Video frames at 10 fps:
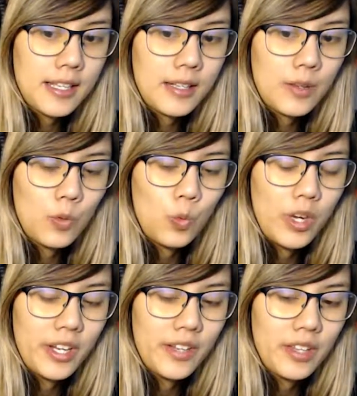like
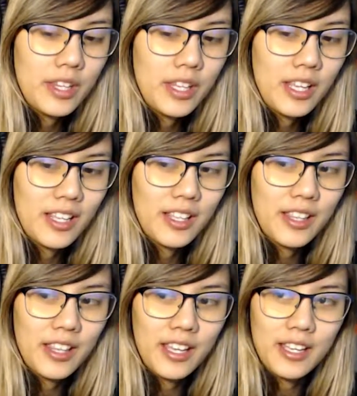one of the
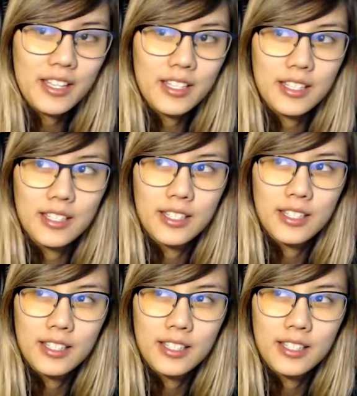things that